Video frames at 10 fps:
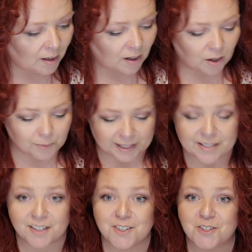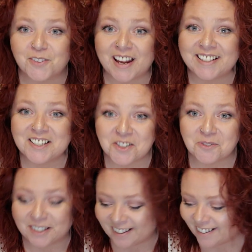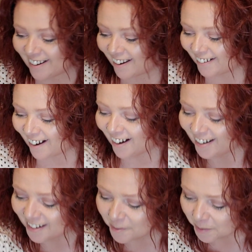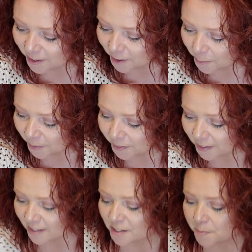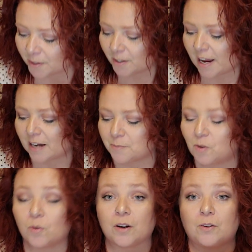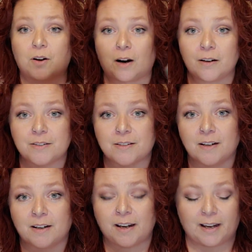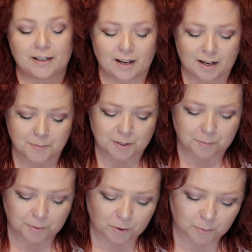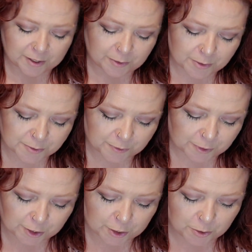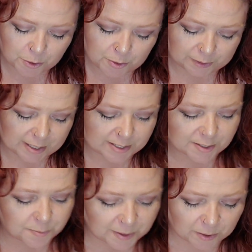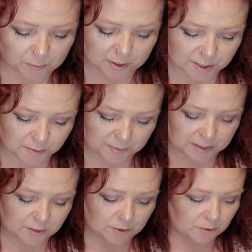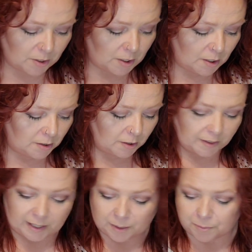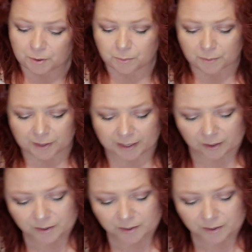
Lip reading: All right, so that is your reading, and I am here with the Spirit Animal Oracle cards, and I am going to pull one of those for you, unless Spirit wants me to. Look at that, pulled one right out.